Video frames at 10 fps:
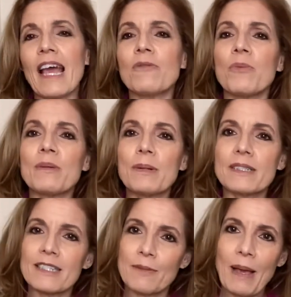and when we
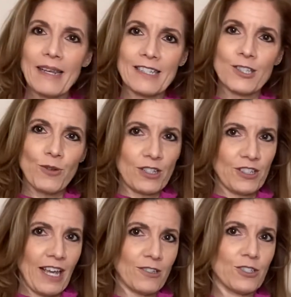participate in
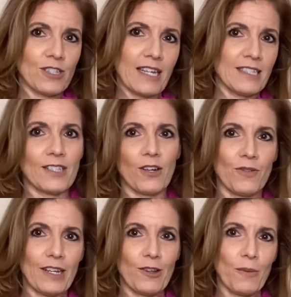stretching exercises on a
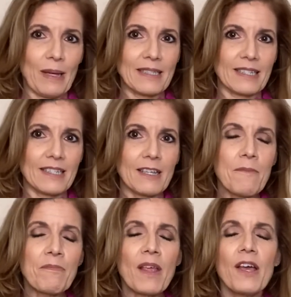regular basis.
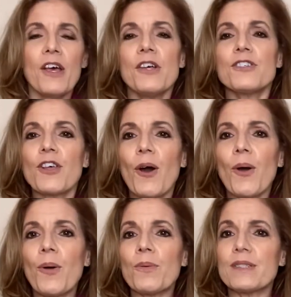
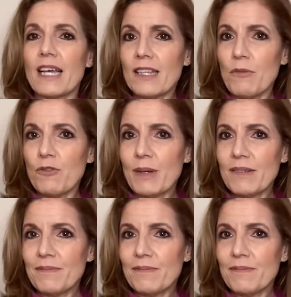So daily movement,